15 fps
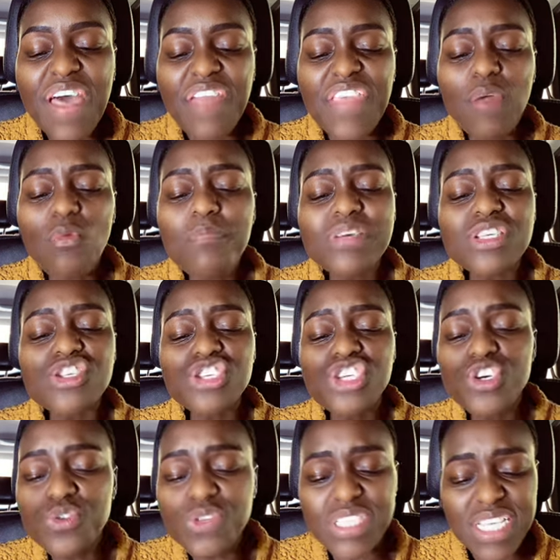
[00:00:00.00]
that they will
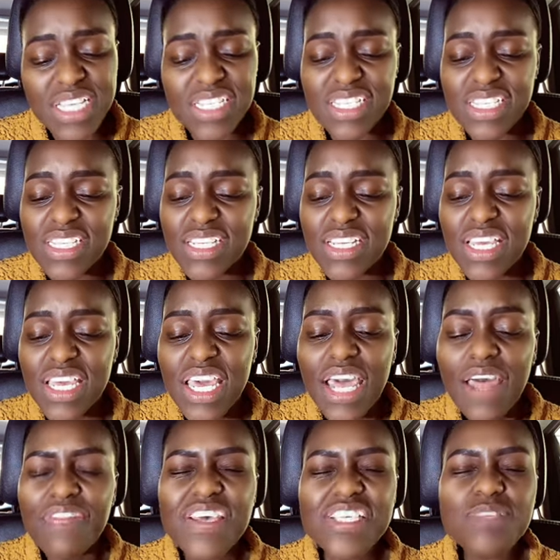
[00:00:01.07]
misuse it.
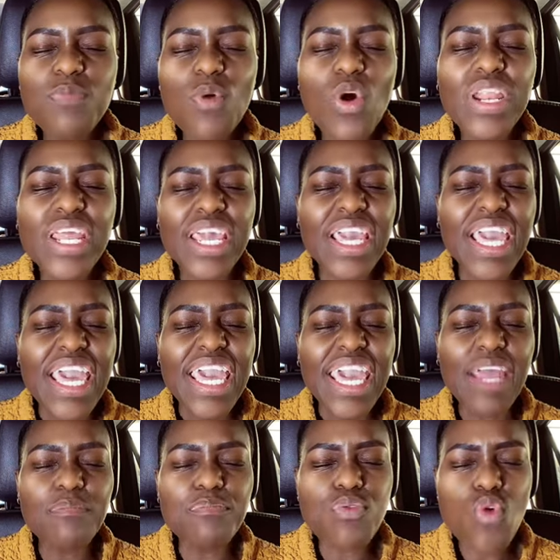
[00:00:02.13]
This morning
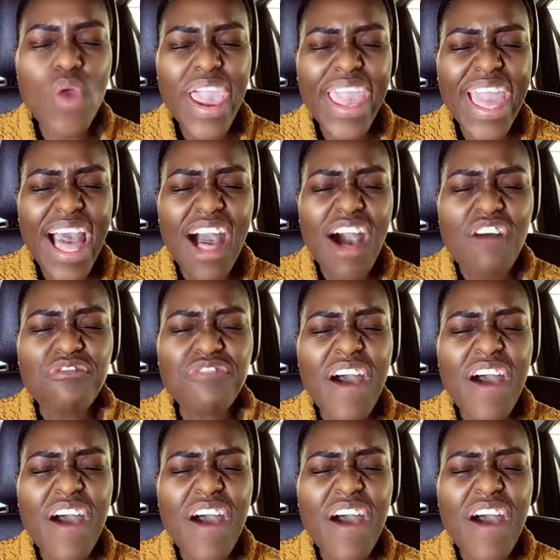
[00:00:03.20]
in prayer,